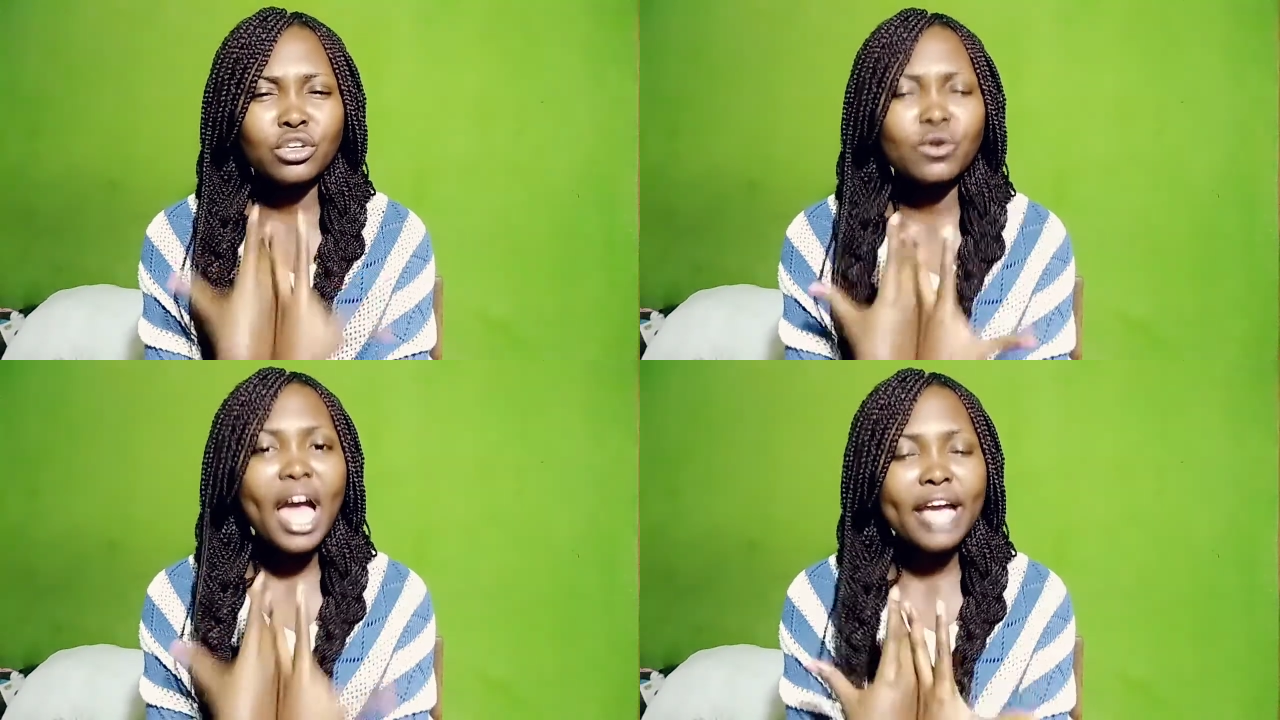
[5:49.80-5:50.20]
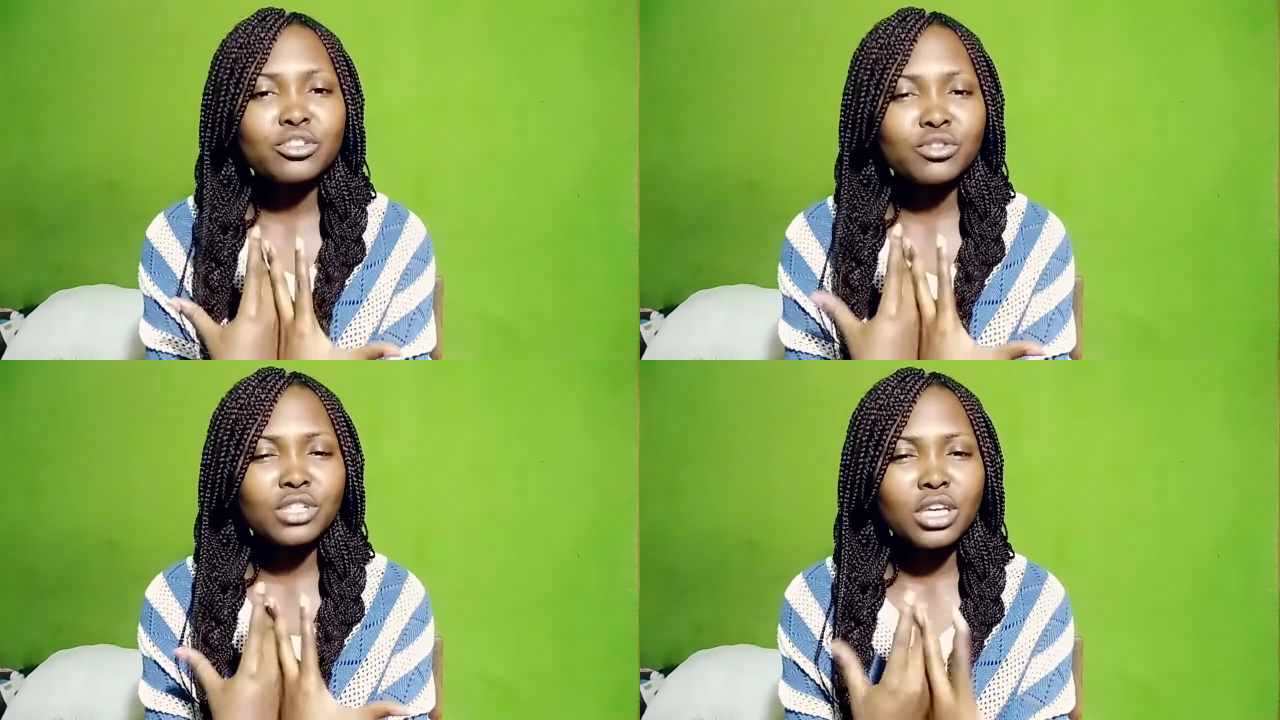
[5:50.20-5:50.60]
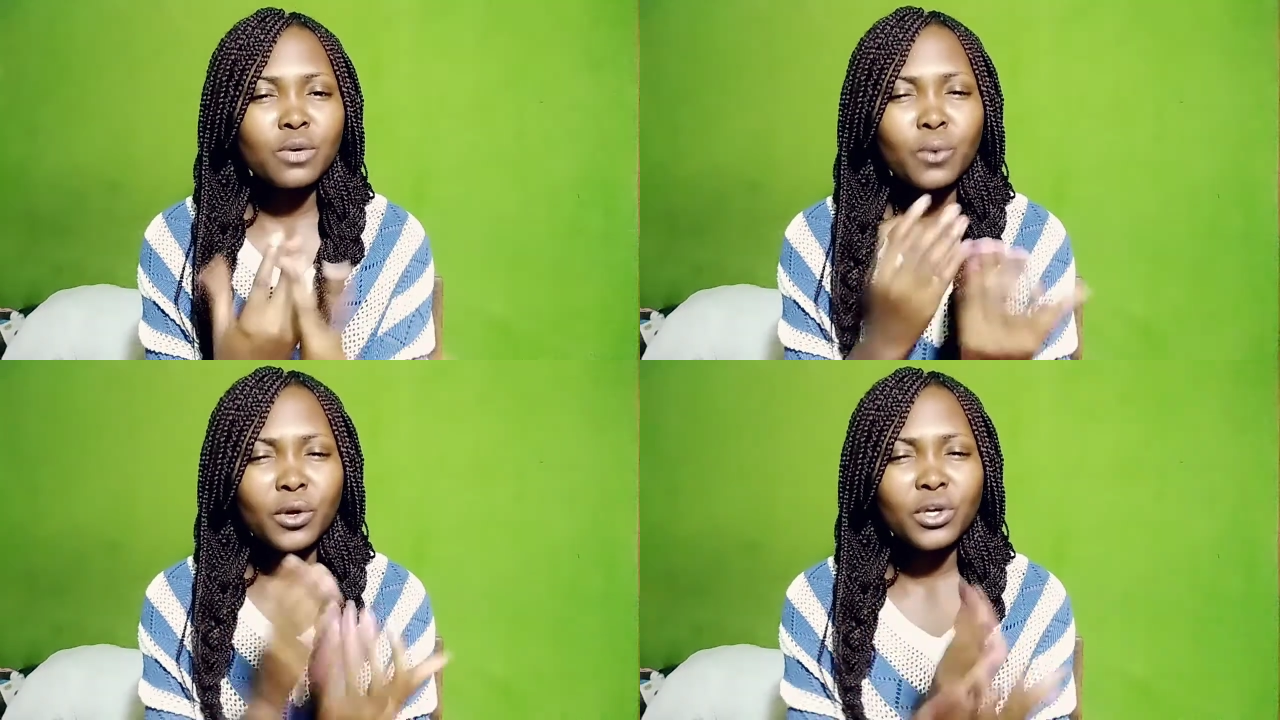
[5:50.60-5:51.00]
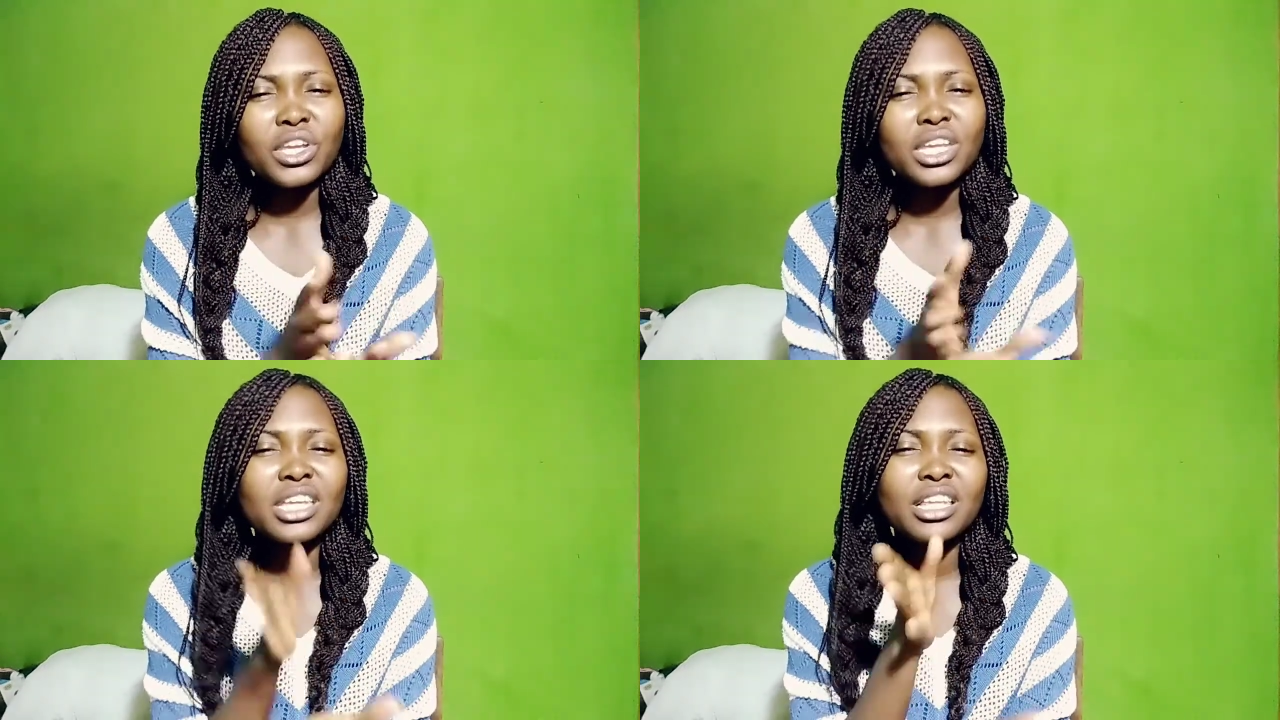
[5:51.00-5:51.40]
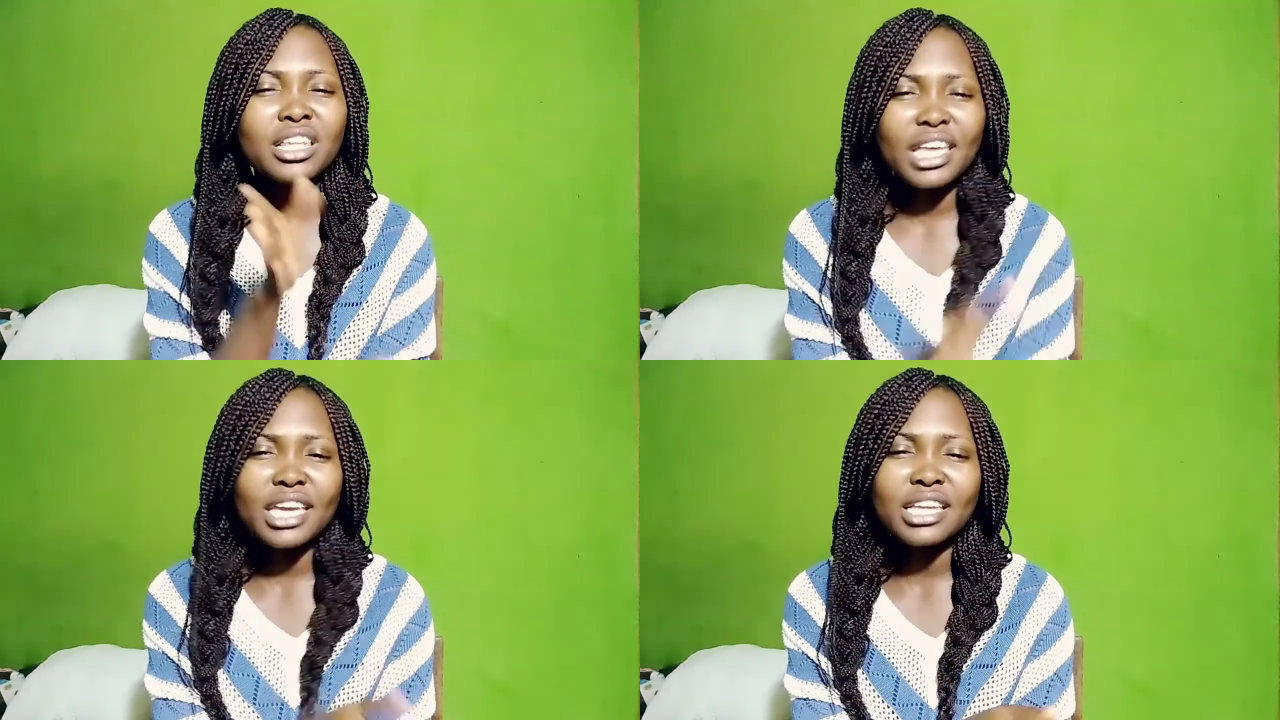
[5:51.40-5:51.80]
you're actually working in a
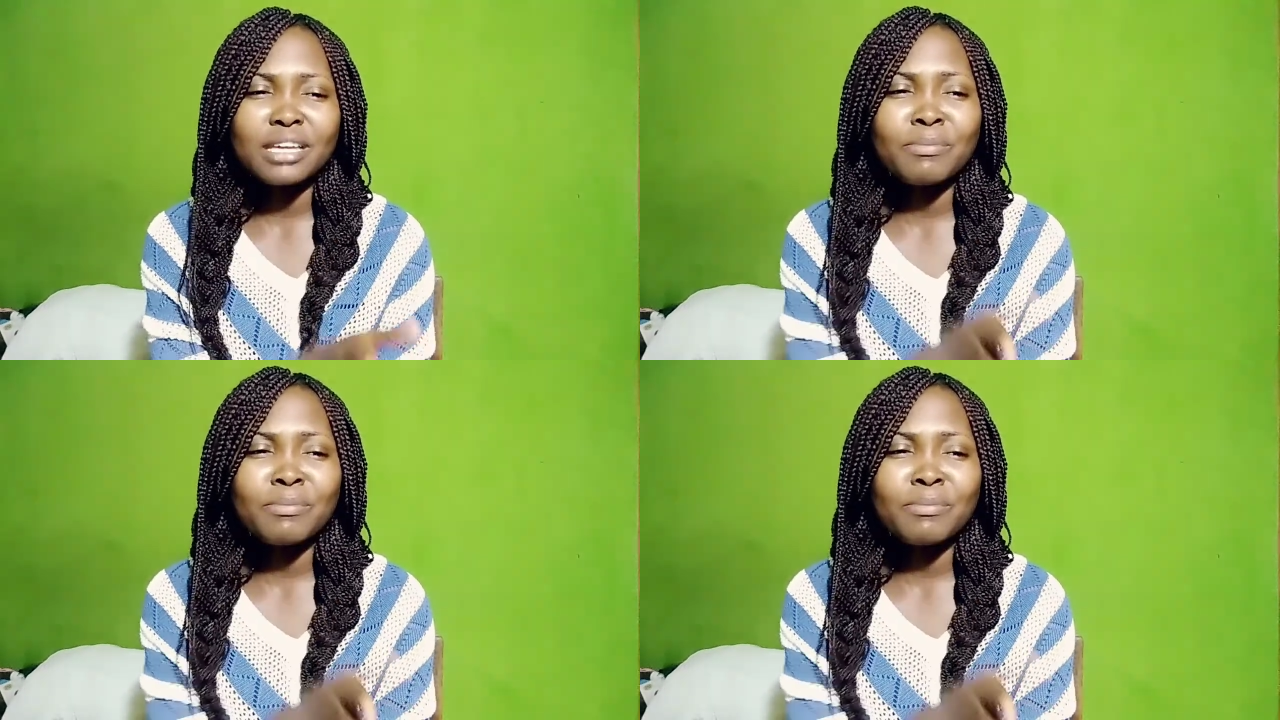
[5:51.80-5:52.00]
lane,